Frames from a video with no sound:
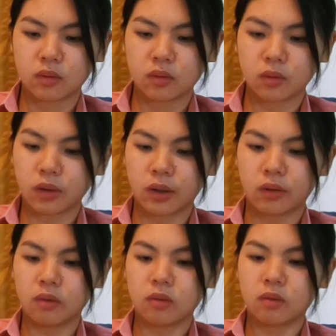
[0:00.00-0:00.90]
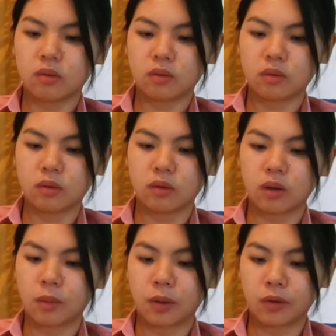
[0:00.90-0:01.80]
What else
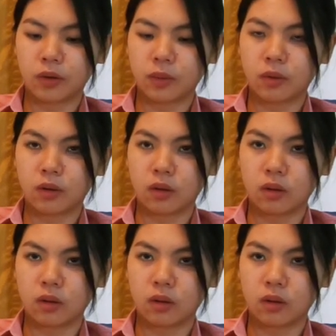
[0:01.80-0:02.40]
about Great Wall